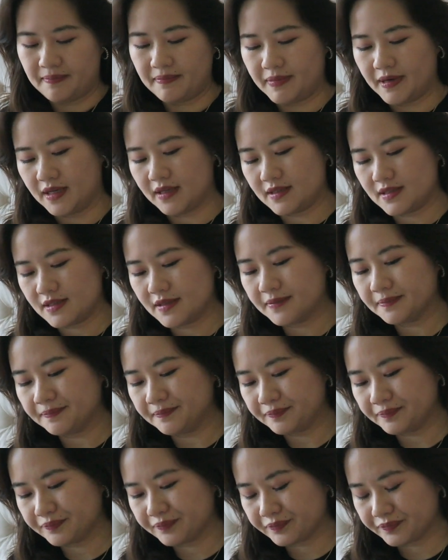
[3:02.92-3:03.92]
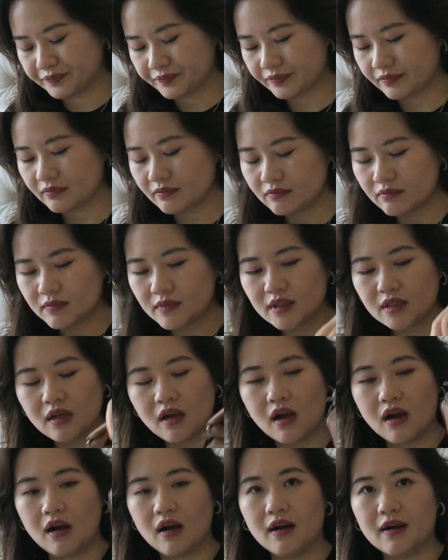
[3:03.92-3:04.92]
but
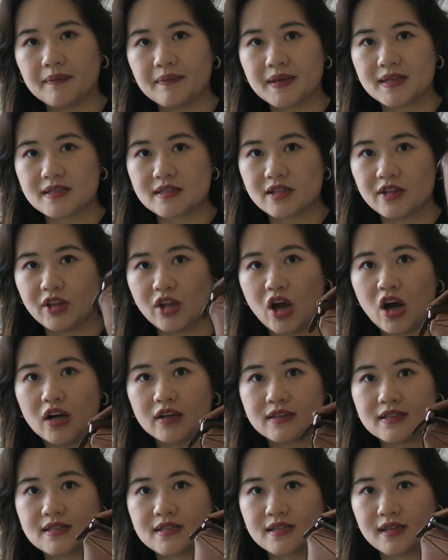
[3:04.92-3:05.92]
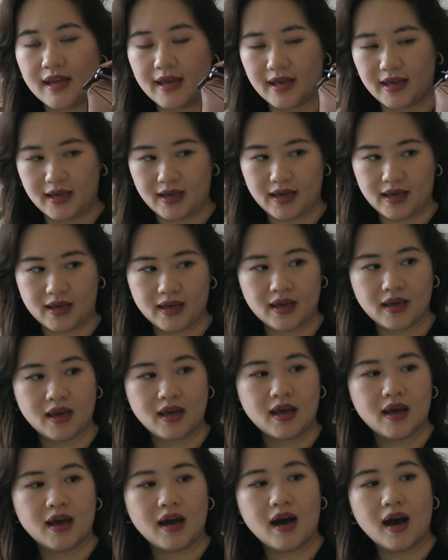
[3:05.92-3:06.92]
um, it's not a,
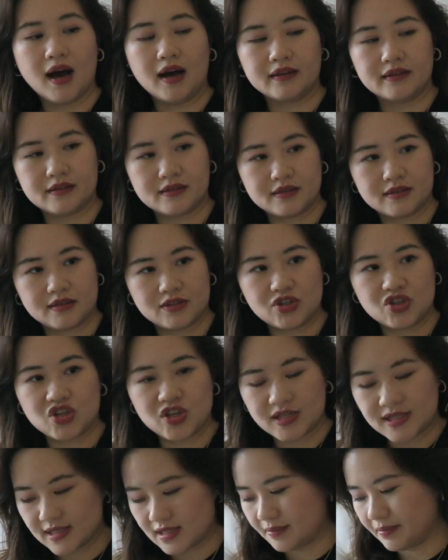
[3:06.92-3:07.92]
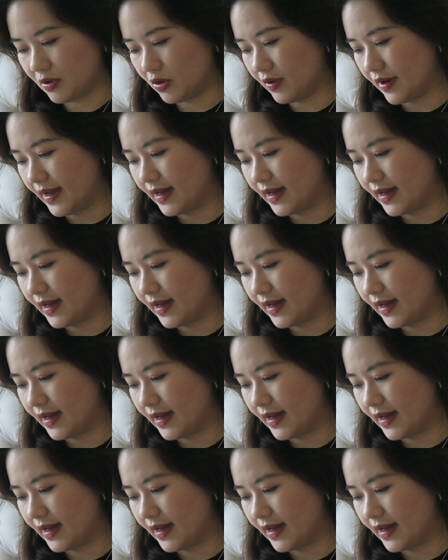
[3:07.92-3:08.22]
a adjustable